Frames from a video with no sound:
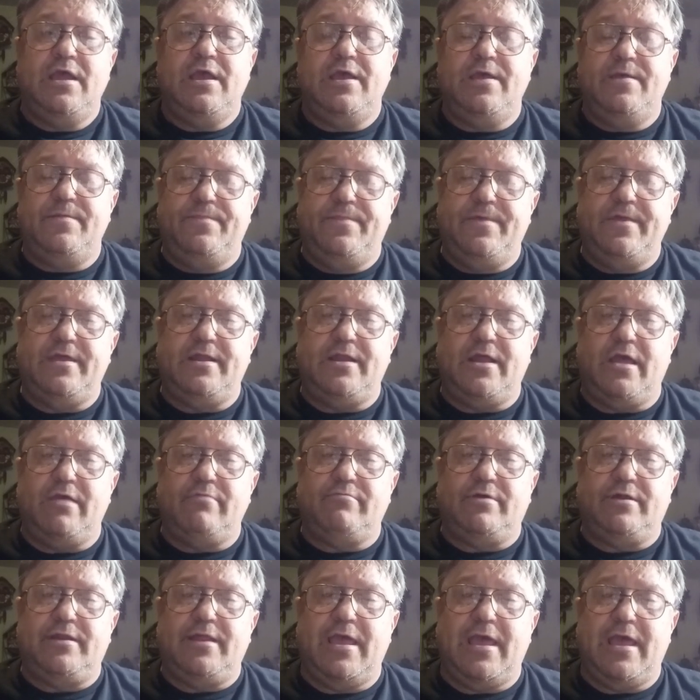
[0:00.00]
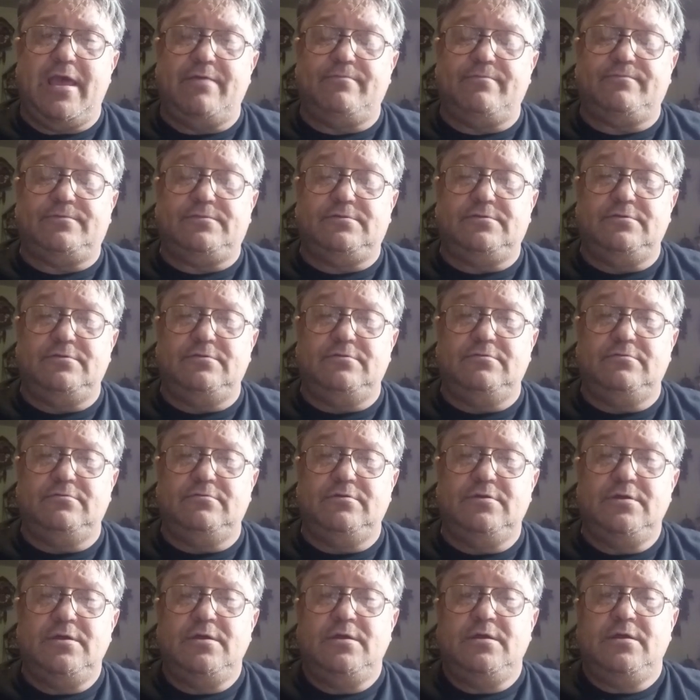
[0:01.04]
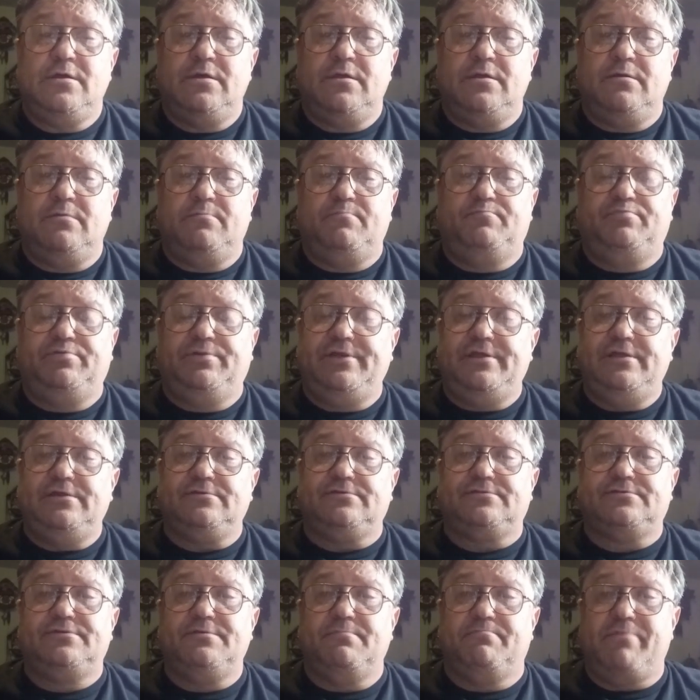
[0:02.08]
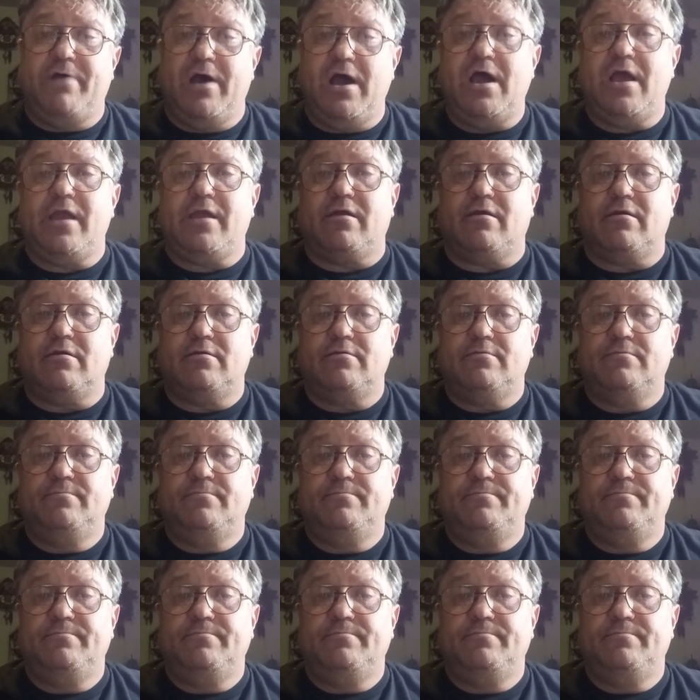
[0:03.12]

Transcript: and then I would have to please the buyer.